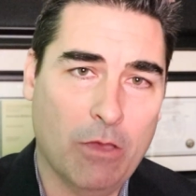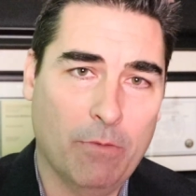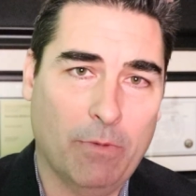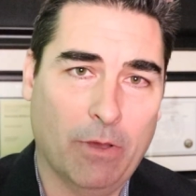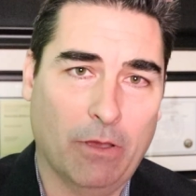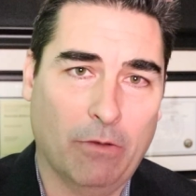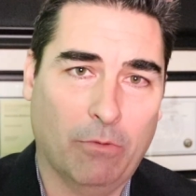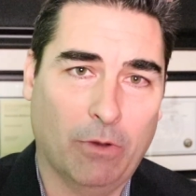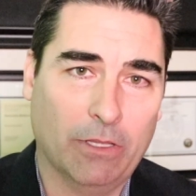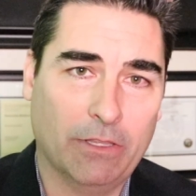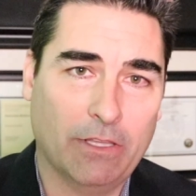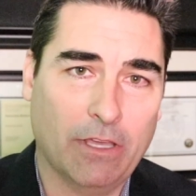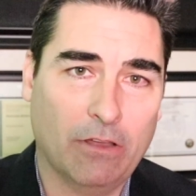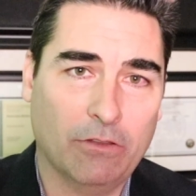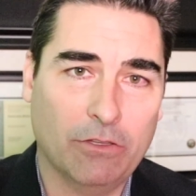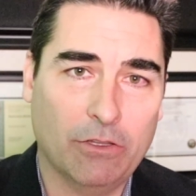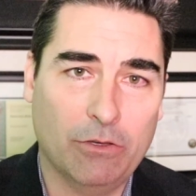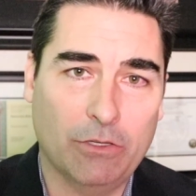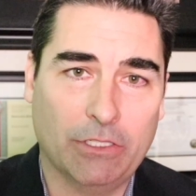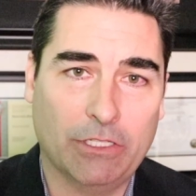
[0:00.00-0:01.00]
But what
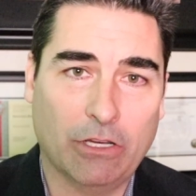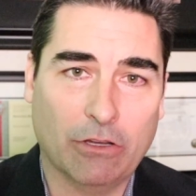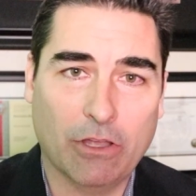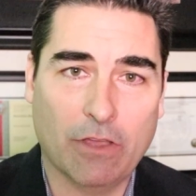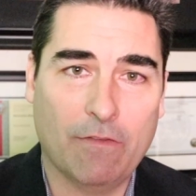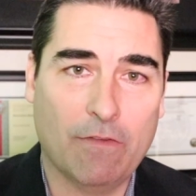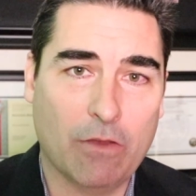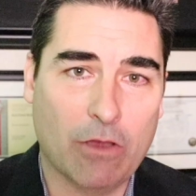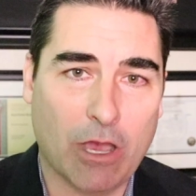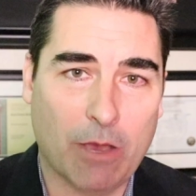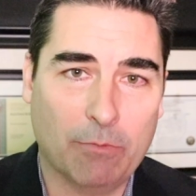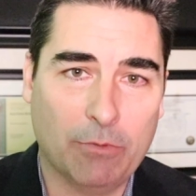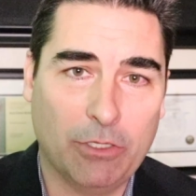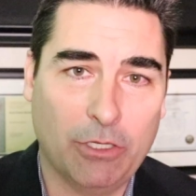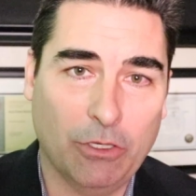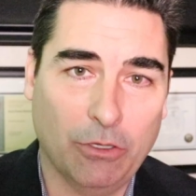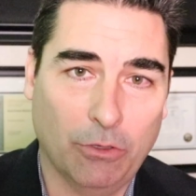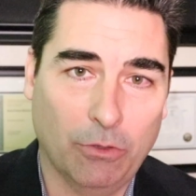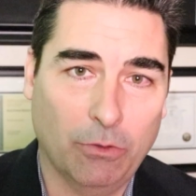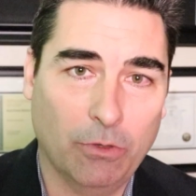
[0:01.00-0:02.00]
they'll do is they'll give you up
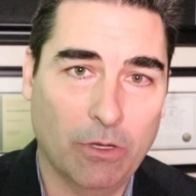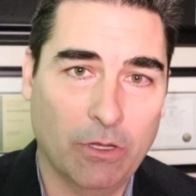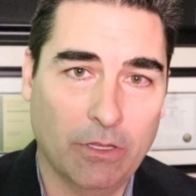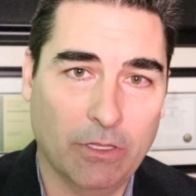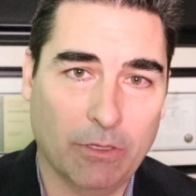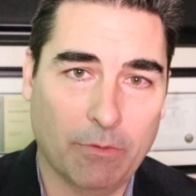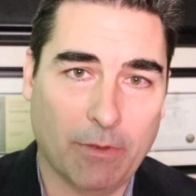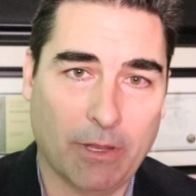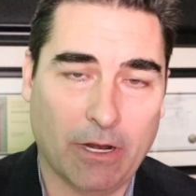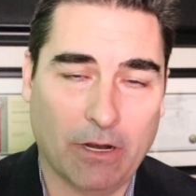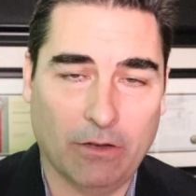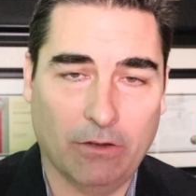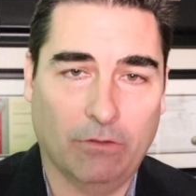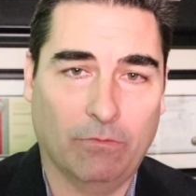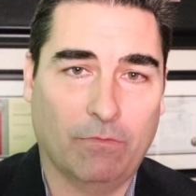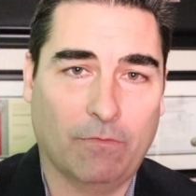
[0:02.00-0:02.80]
to, depending on the